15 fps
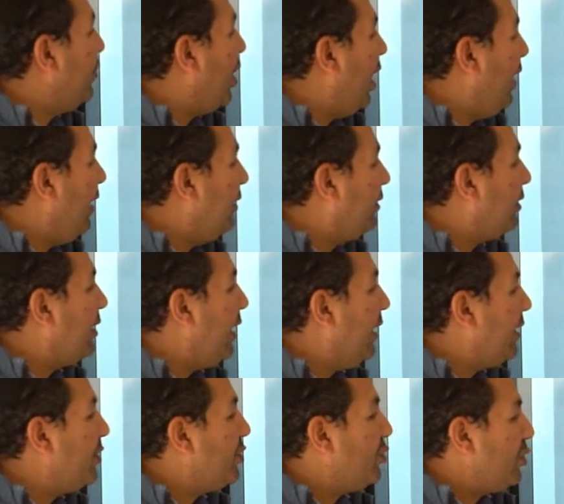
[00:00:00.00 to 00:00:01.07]
bright
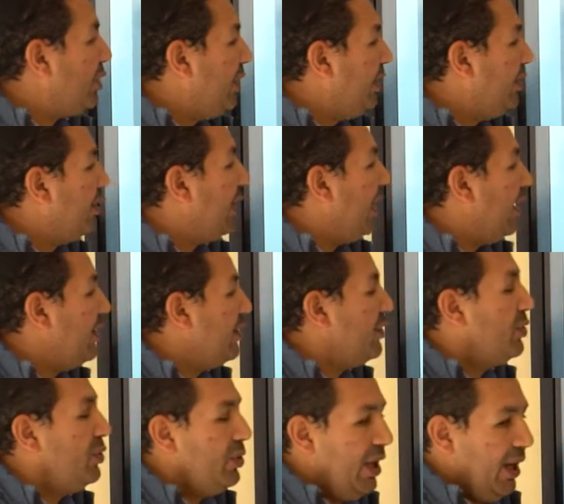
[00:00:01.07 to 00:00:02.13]
like street lights
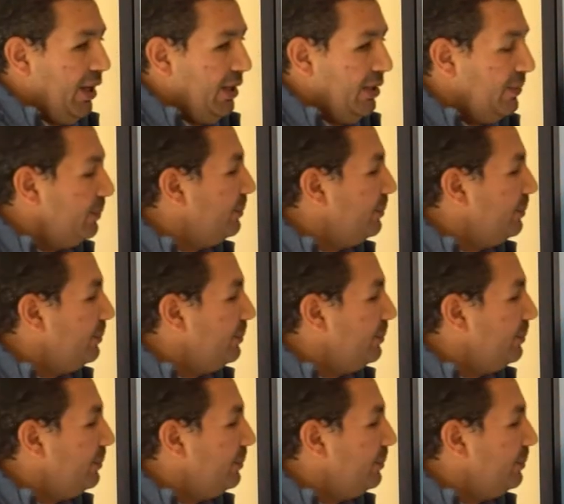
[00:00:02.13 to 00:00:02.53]
today.